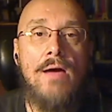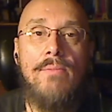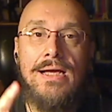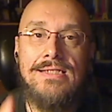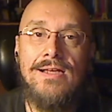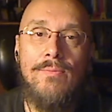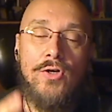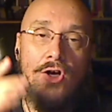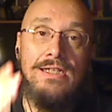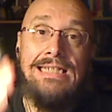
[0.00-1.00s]
by
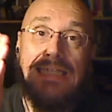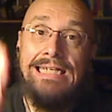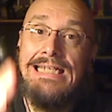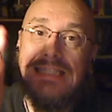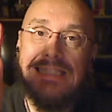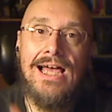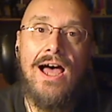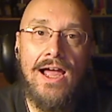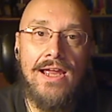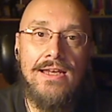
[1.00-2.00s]
someone on the
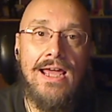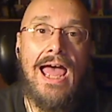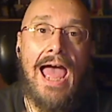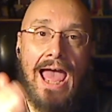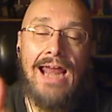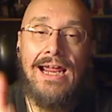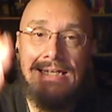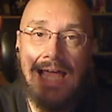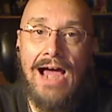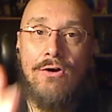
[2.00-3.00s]
inside at a
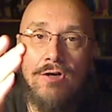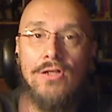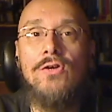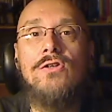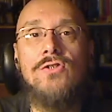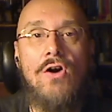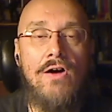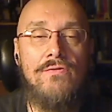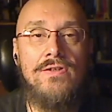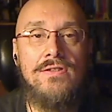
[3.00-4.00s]
town clerk's
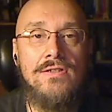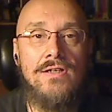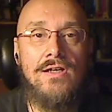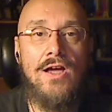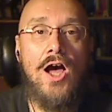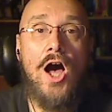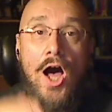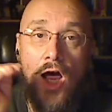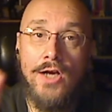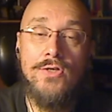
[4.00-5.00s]
office,
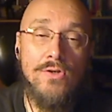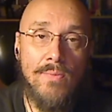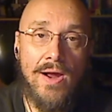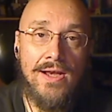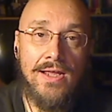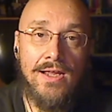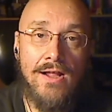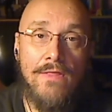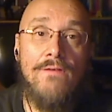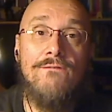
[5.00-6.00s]
undermining
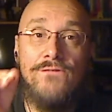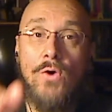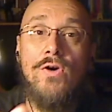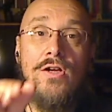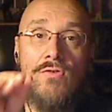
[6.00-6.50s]
the voting